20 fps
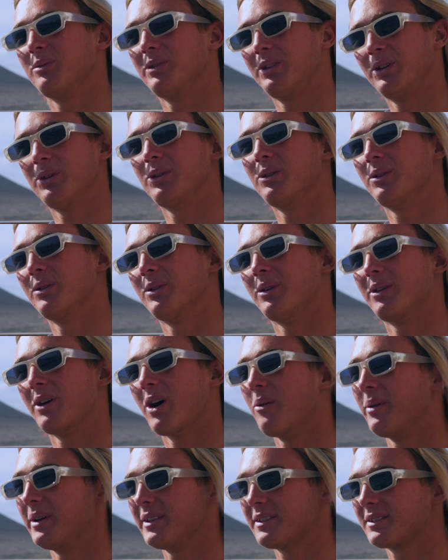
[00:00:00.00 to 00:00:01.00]
you
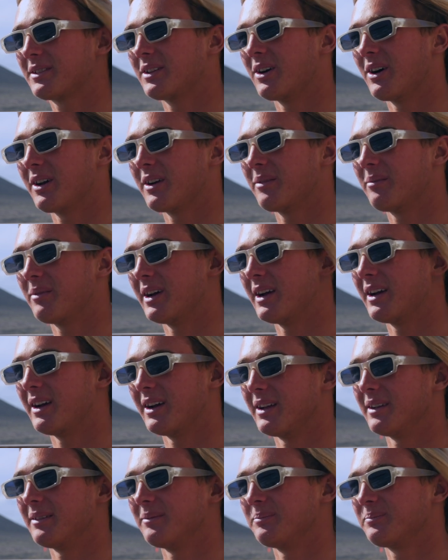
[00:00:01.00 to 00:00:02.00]
always
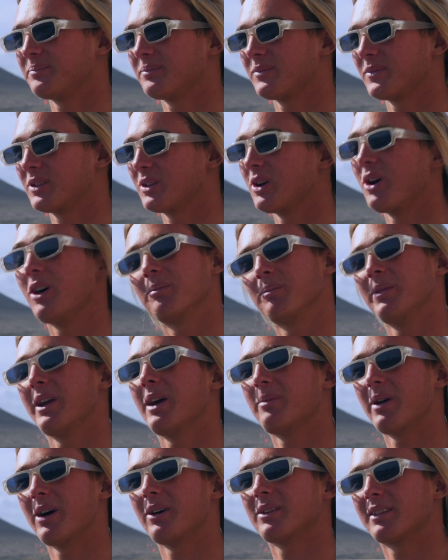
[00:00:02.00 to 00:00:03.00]
taught me
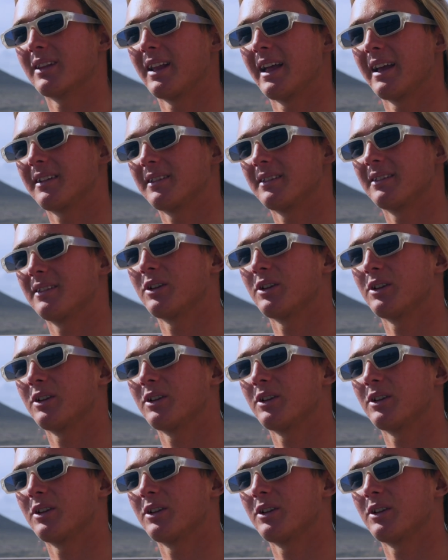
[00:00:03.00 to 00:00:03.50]
about like